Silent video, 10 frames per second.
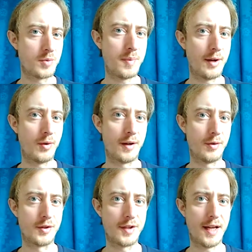better
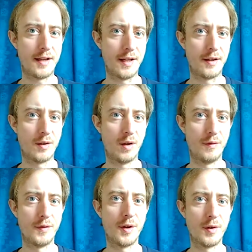understanding of
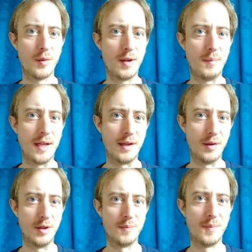not only being
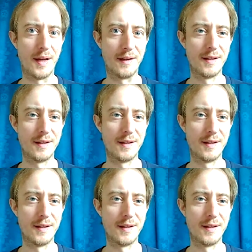good, but